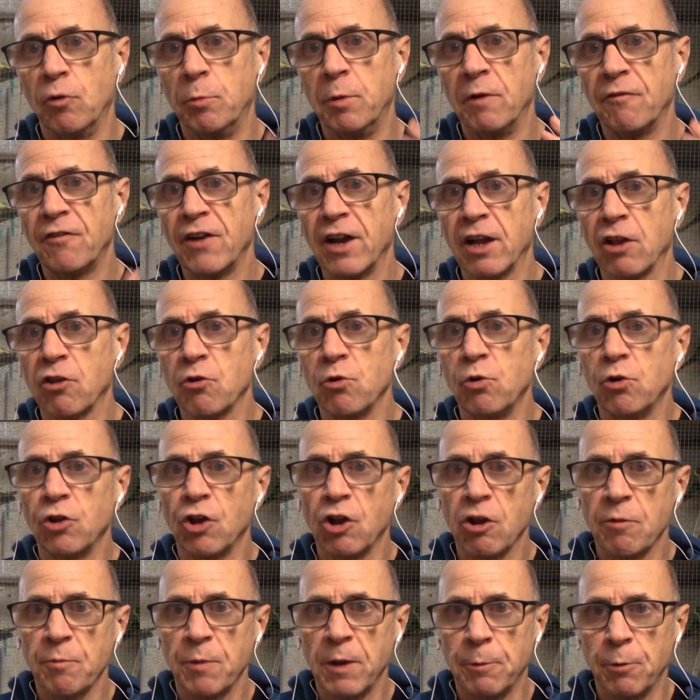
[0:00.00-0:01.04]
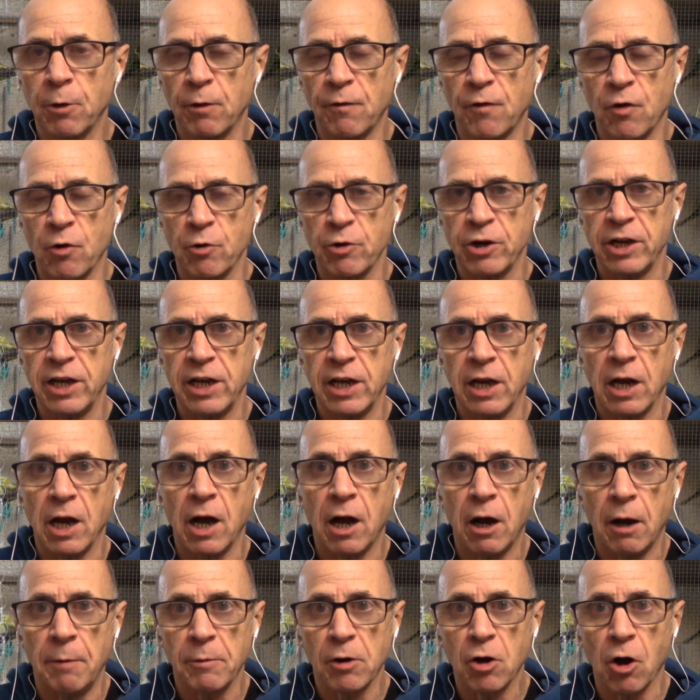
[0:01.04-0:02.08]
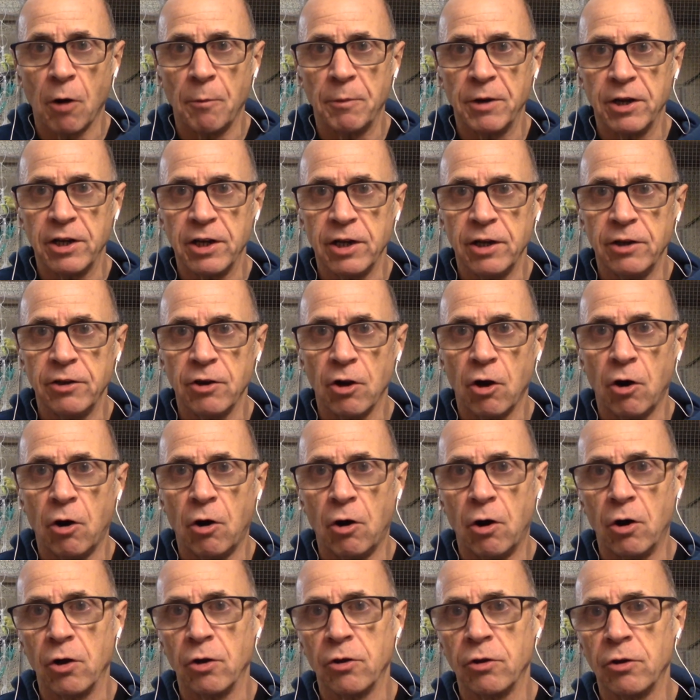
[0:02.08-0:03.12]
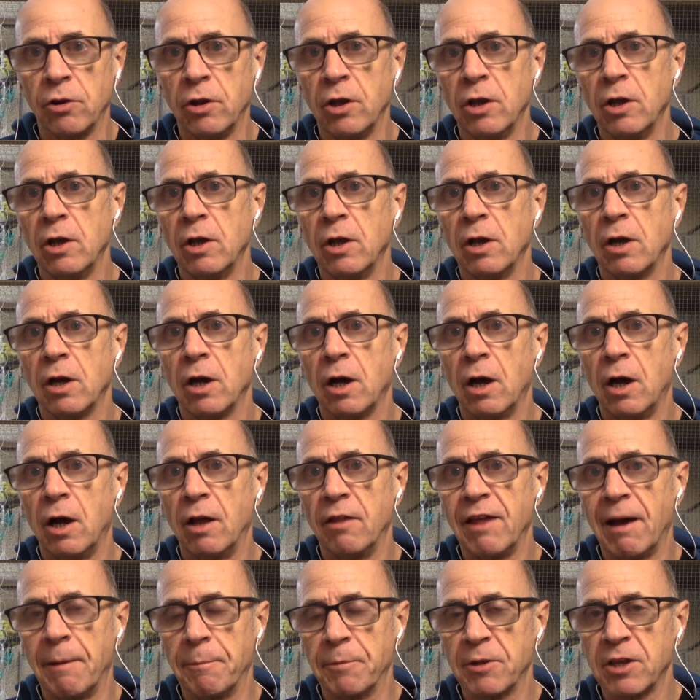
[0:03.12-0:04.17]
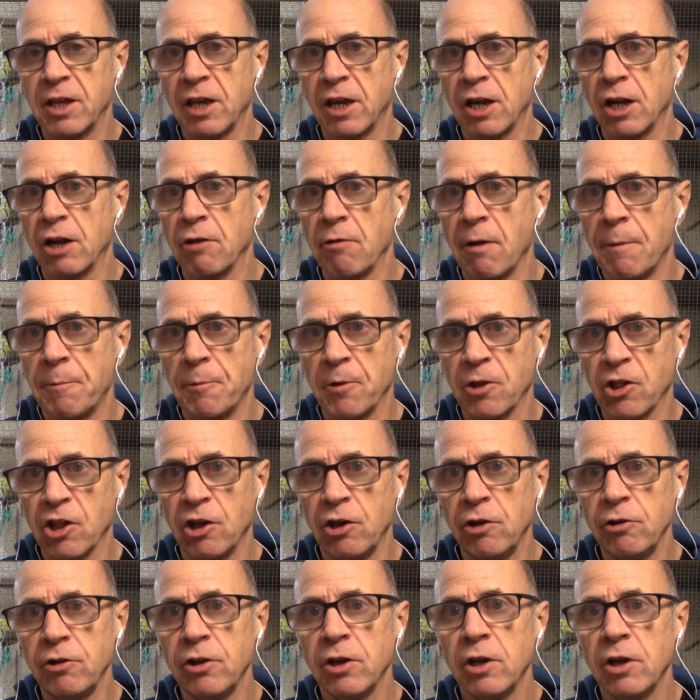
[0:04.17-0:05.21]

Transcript: But thanks to all those people who've already commented on that particular episode.